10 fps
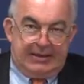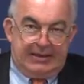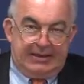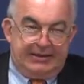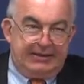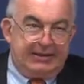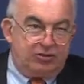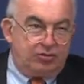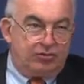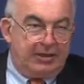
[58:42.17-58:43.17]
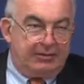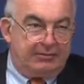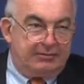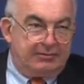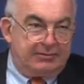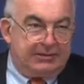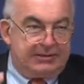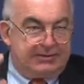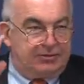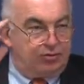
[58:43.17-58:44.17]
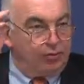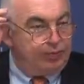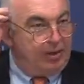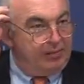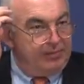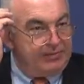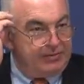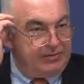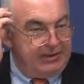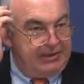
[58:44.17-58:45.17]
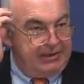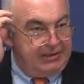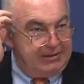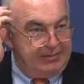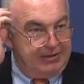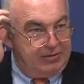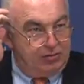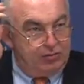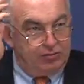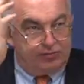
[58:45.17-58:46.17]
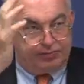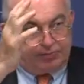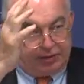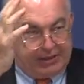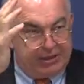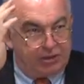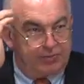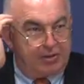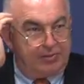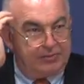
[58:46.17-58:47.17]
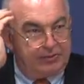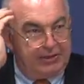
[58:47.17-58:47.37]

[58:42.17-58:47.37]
And I think there are two problems here, I mean, two potential problems.